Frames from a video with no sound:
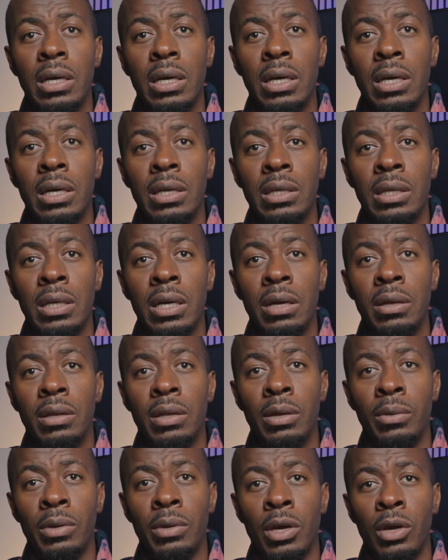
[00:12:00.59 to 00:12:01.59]
And yeah,
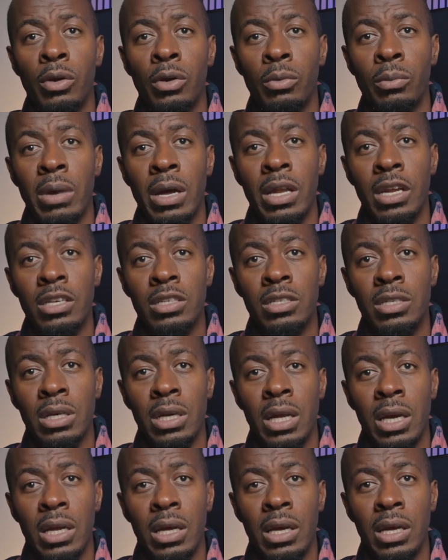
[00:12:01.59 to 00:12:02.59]
there we go, managed to
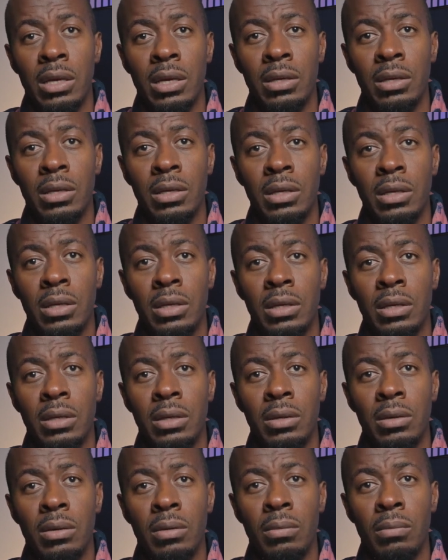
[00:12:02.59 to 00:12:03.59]
get it
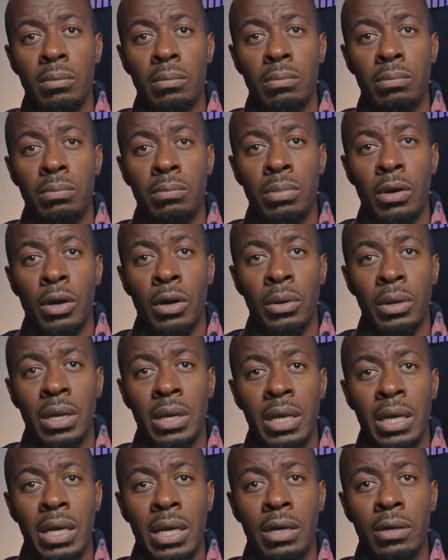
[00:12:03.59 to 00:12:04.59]

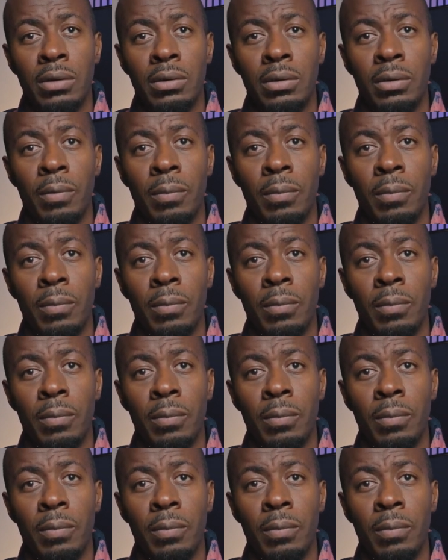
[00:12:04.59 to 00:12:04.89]
poking out